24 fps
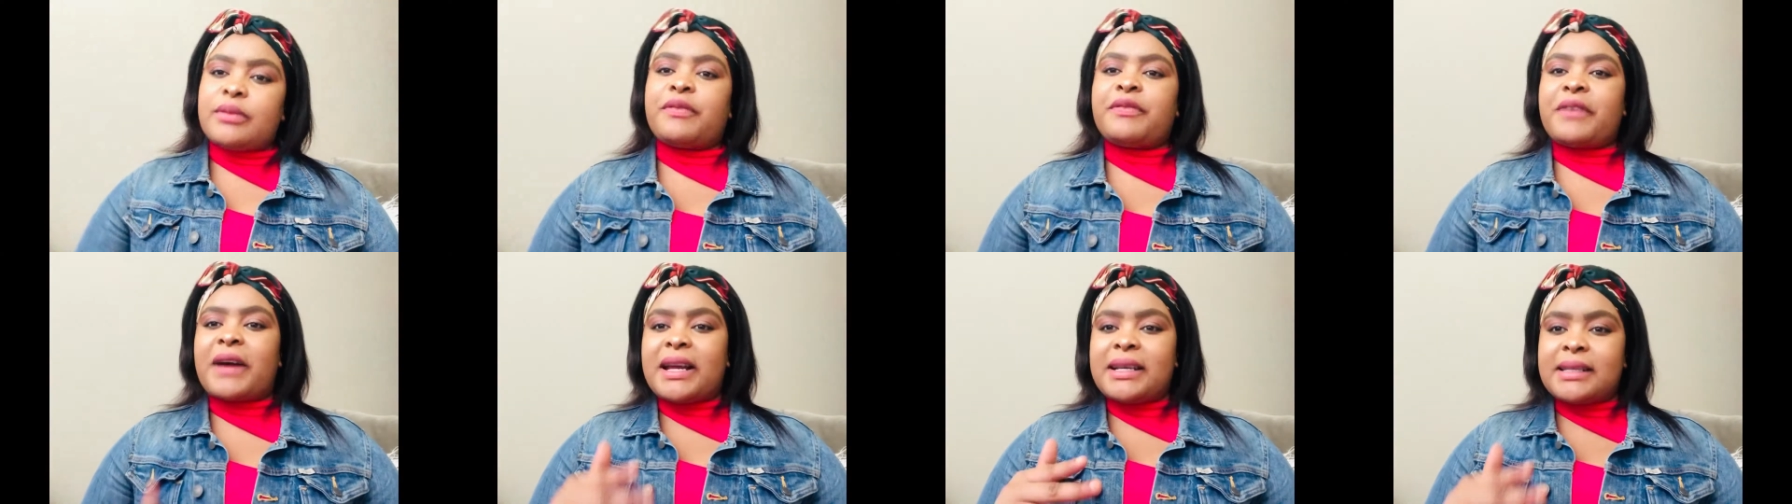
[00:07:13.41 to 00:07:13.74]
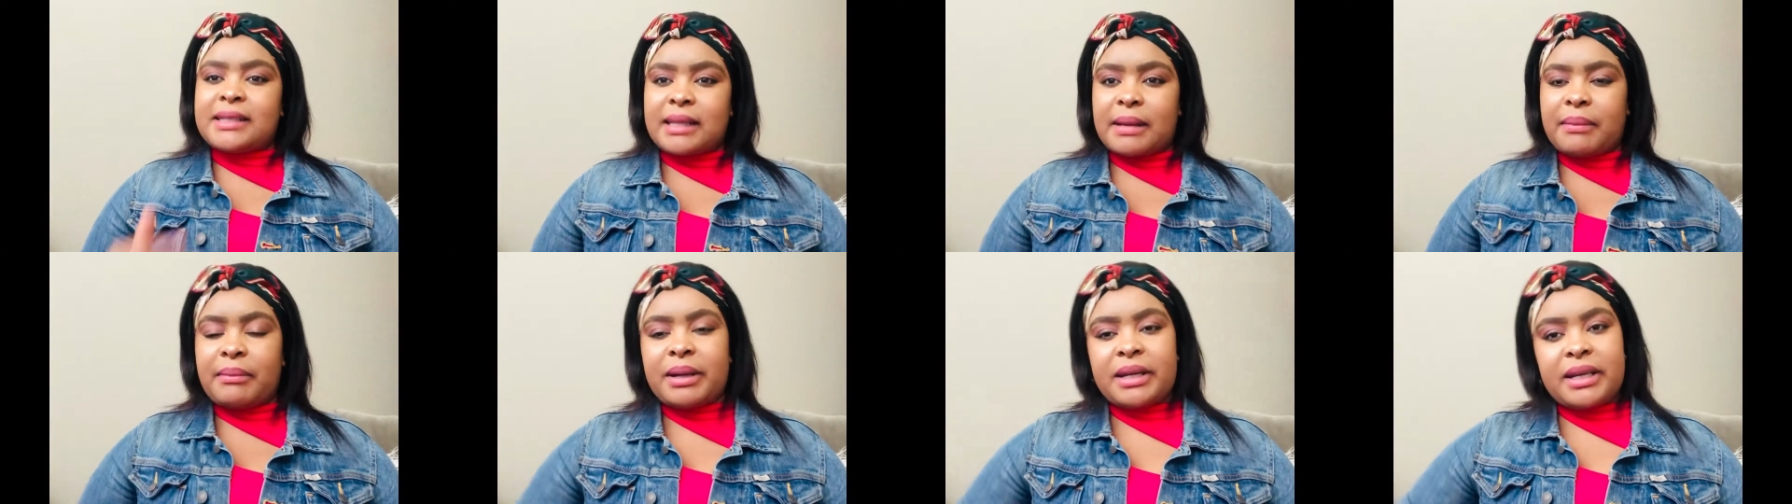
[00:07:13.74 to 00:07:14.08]
find
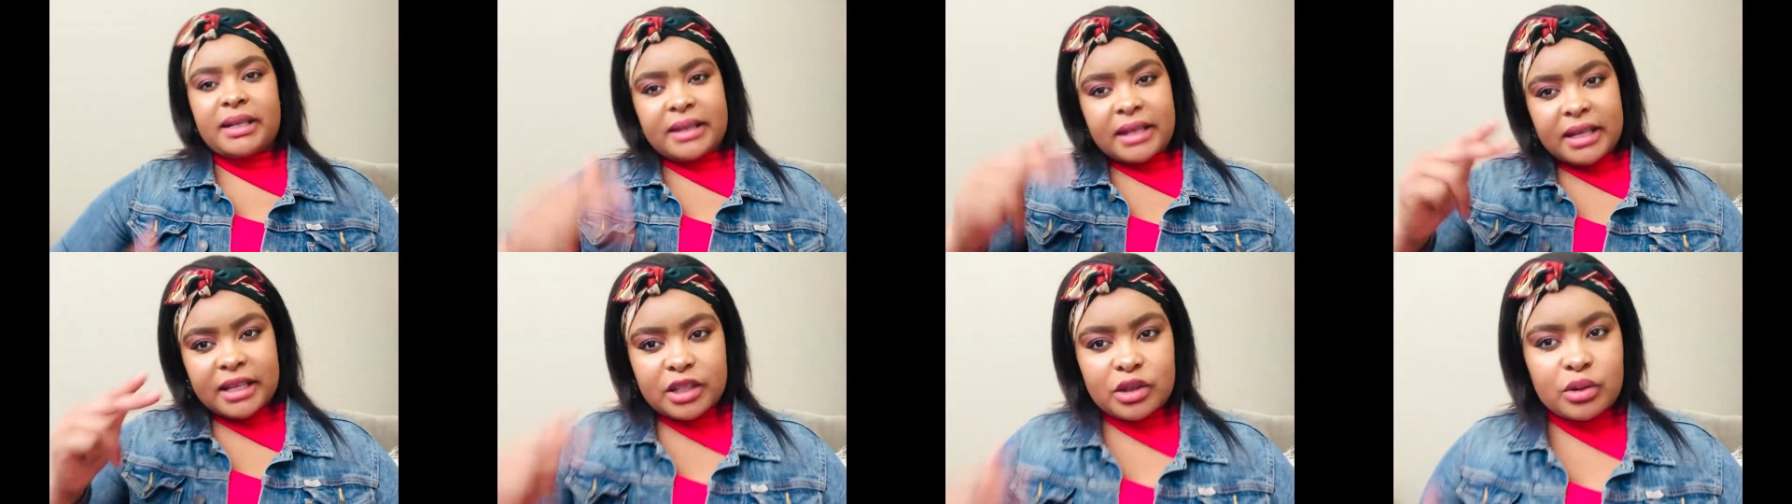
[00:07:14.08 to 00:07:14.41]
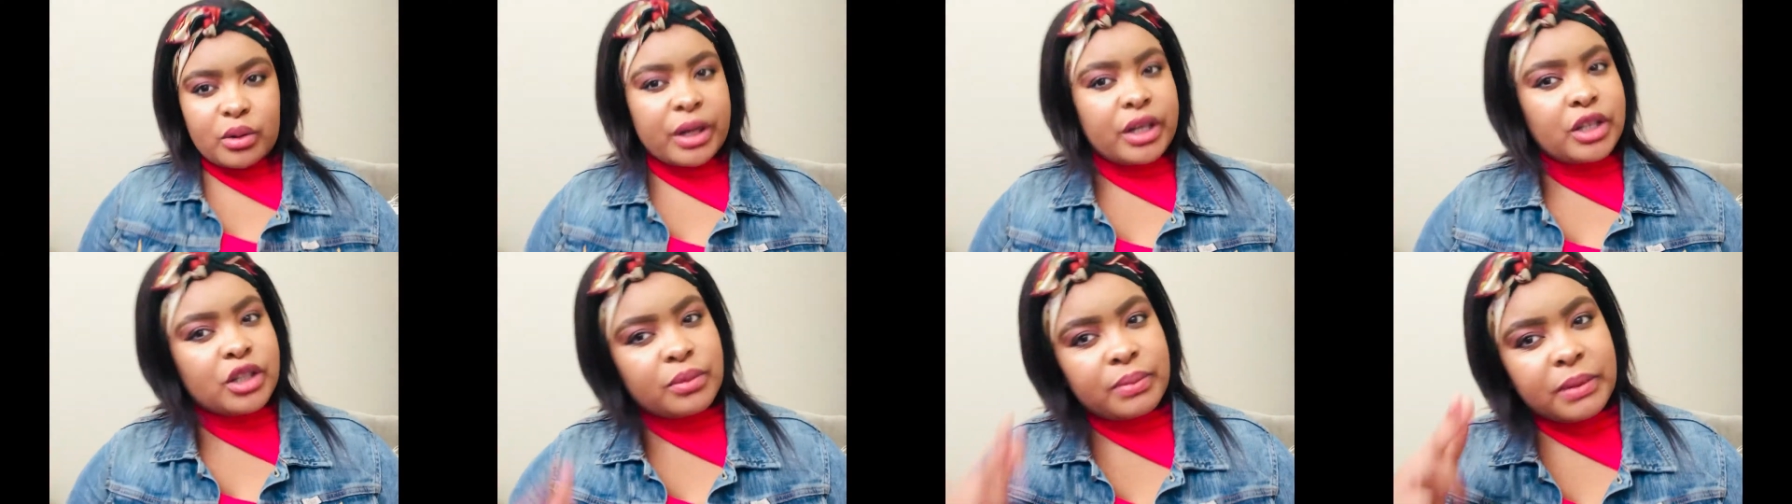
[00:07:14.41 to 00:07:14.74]
somebody that is
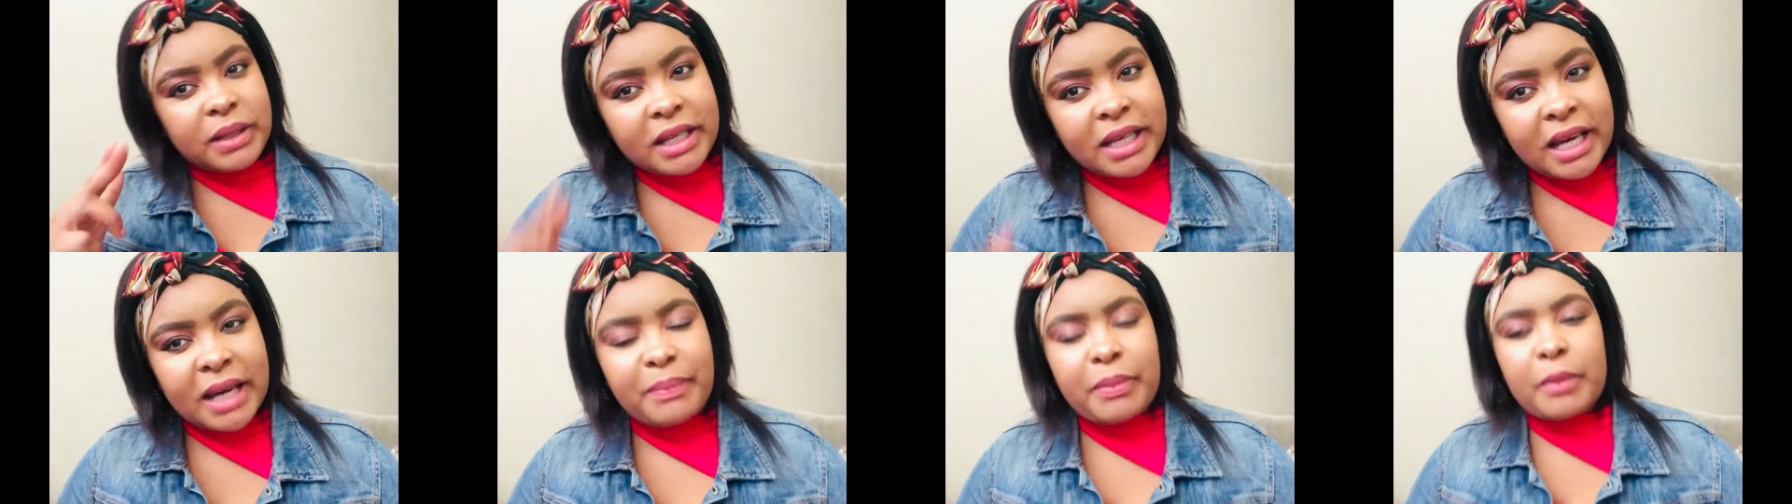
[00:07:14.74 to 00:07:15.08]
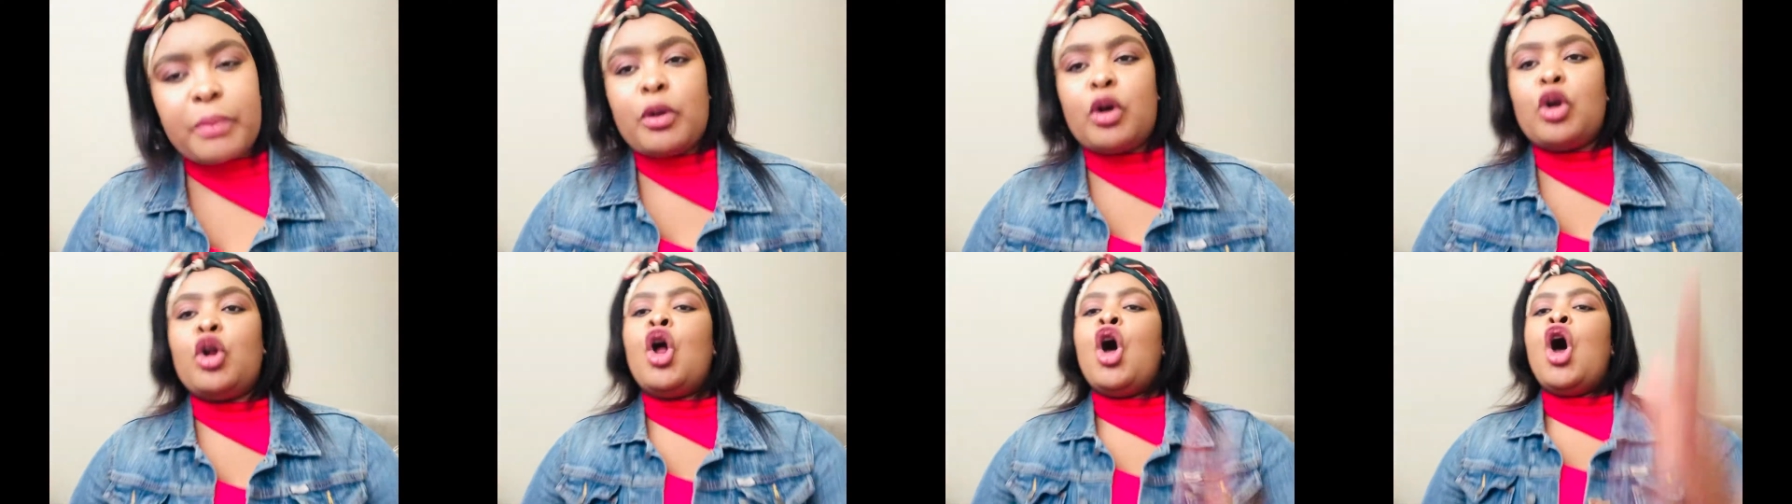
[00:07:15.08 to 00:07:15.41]
going to be
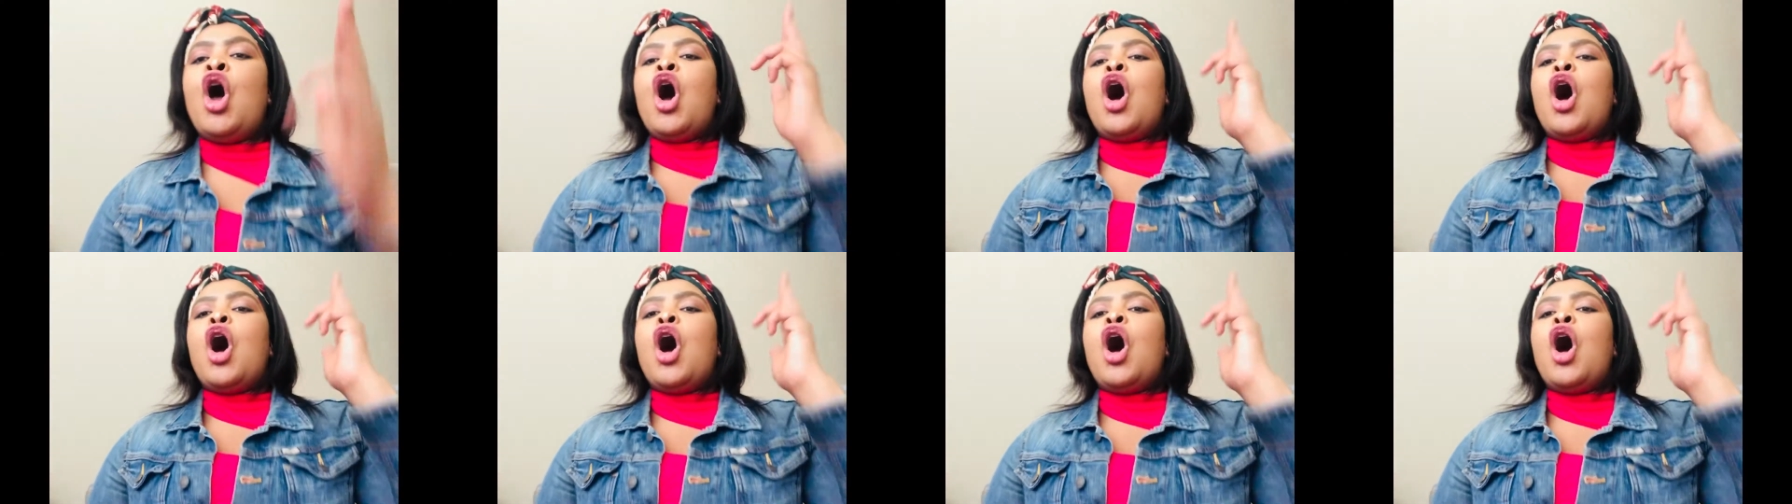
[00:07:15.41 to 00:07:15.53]
capable